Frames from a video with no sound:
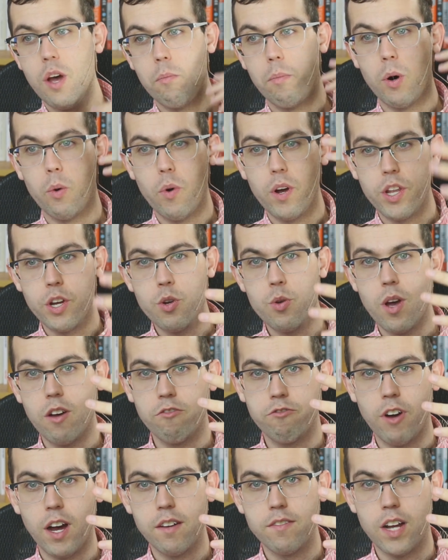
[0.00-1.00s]
but whether you
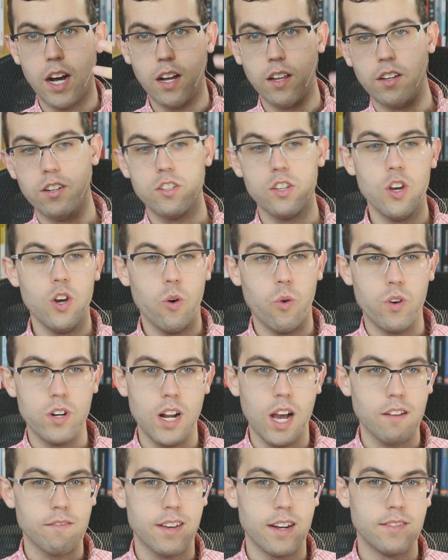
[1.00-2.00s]
have $5 or
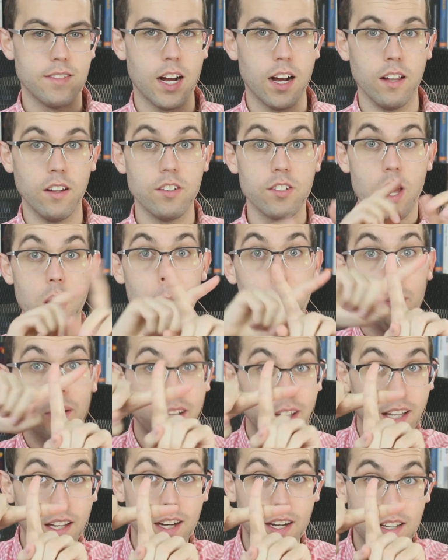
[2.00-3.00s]
not $5
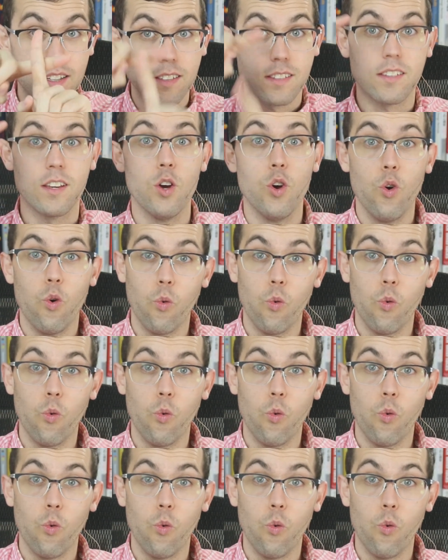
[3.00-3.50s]
plus